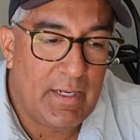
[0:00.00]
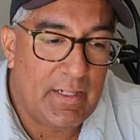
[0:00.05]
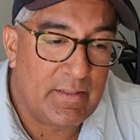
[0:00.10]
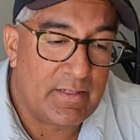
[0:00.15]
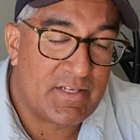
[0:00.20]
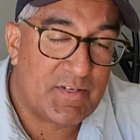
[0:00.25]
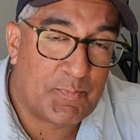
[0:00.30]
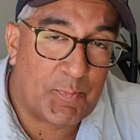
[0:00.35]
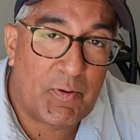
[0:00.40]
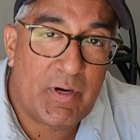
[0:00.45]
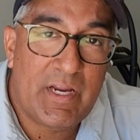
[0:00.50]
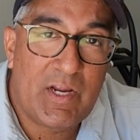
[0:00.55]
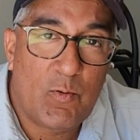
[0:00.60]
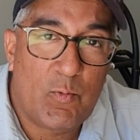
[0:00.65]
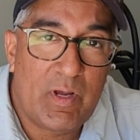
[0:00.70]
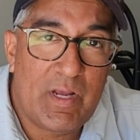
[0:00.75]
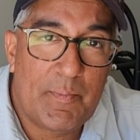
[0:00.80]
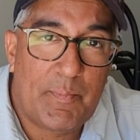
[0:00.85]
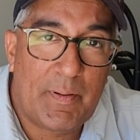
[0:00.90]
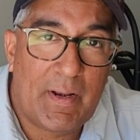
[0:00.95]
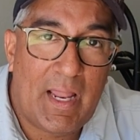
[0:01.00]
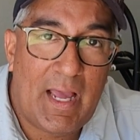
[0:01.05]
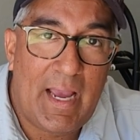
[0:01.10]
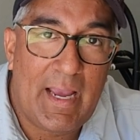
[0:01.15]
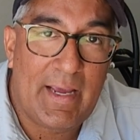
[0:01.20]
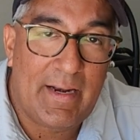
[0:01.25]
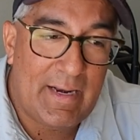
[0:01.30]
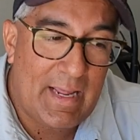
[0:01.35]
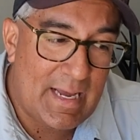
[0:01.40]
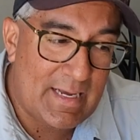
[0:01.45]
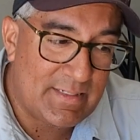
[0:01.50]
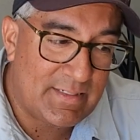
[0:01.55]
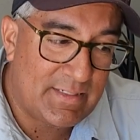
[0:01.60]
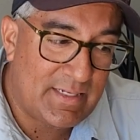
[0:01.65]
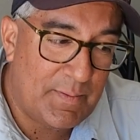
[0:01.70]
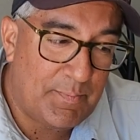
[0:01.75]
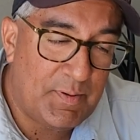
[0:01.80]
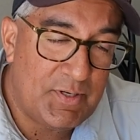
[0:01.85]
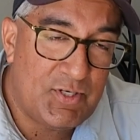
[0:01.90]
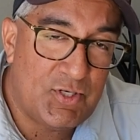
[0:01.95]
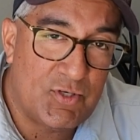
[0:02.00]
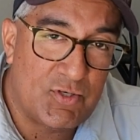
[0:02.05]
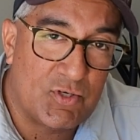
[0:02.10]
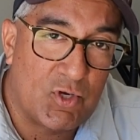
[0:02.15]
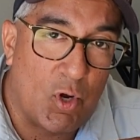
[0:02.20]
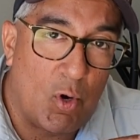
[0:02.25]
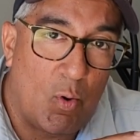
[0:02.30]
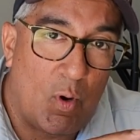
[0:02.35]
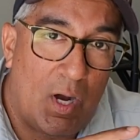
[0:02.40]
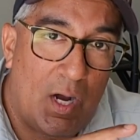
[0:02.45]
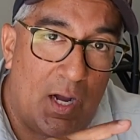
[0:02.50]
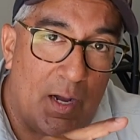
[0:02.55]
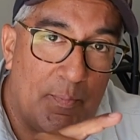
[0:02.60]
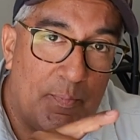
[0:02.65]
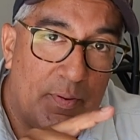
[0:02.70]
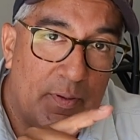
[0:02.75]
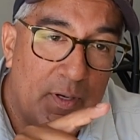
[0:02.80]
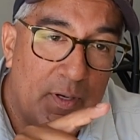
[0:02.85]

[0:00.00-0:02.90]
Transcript: In the spring, we apply it as temperatures go up.